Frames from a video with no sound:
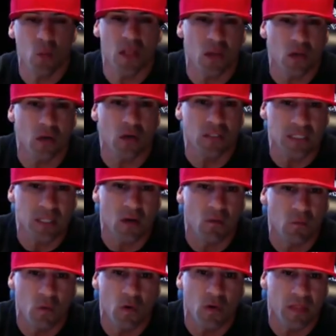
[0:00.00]
your self
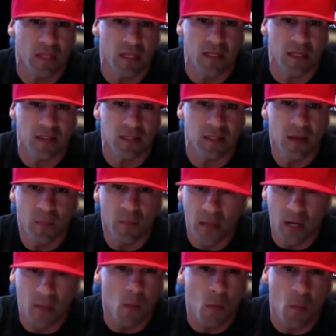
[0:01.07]
worth is.
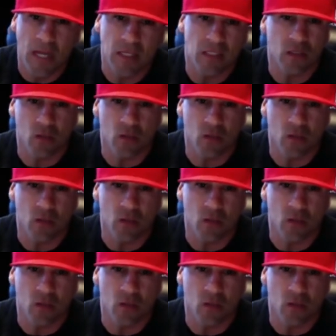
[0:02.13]
Minimum wage,